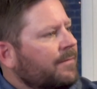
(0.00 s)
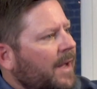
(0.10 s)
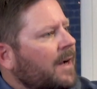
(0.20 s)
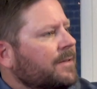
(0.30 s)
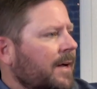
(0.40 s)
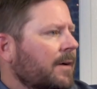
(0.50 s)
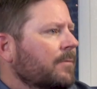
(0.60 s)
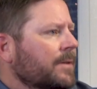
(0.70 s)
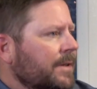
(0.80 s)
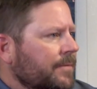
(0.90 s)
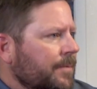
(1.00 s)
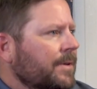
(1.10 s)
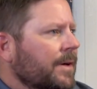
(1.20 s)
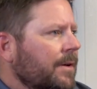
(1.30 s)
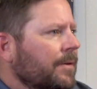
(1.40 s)
knockdown with this
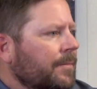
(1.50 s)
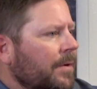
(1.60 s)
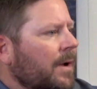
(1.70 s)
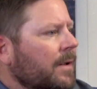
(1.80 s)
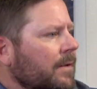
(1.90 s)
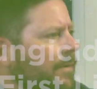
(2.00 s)
particular product.